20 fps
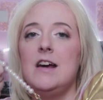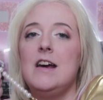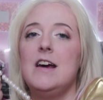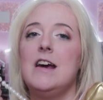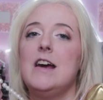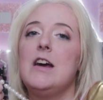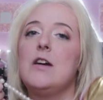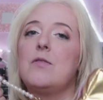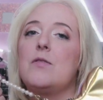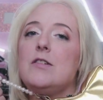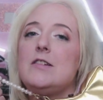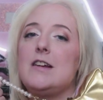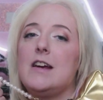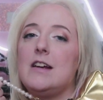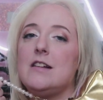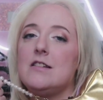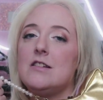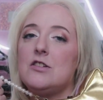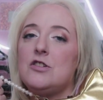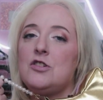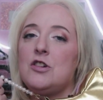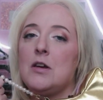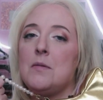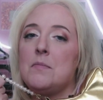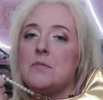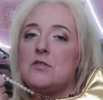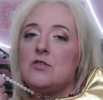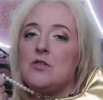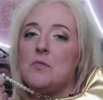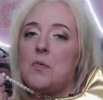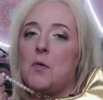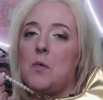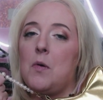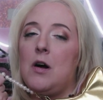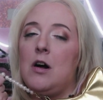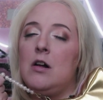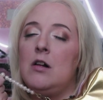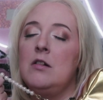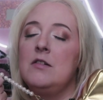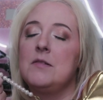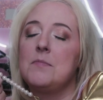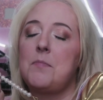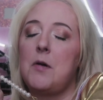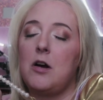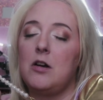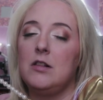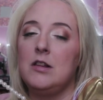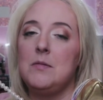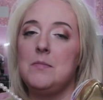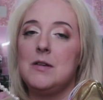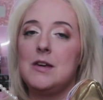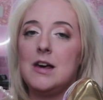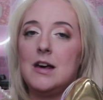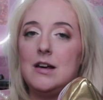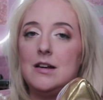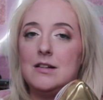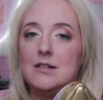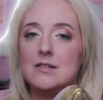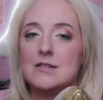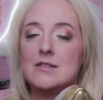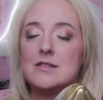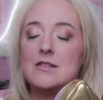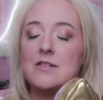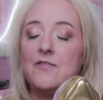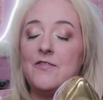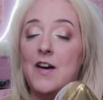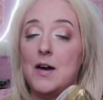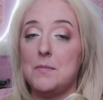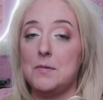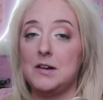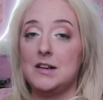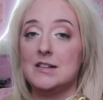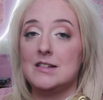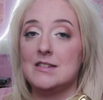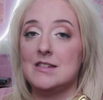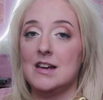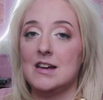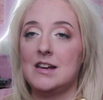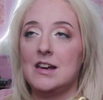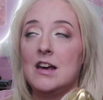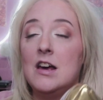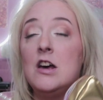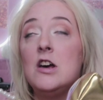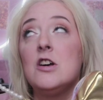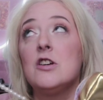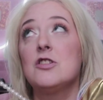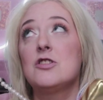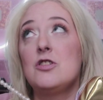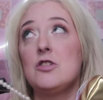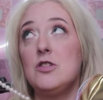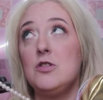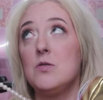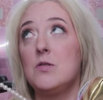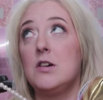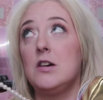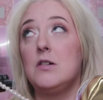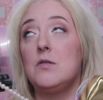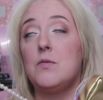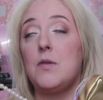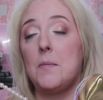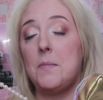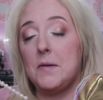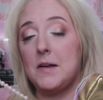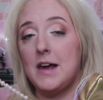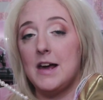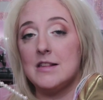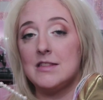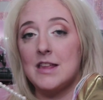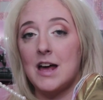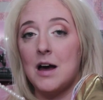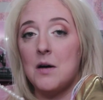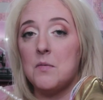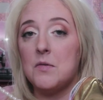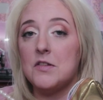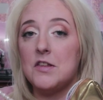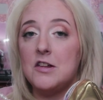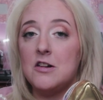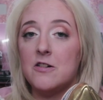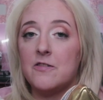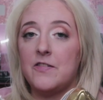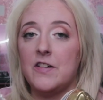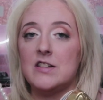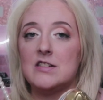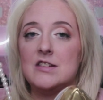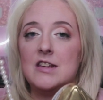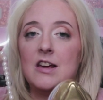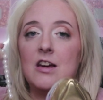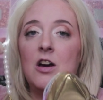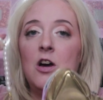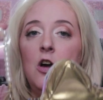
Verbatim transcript: It retains its shape super well, partly because the fabric is thick, so you could replicate that with interfacing,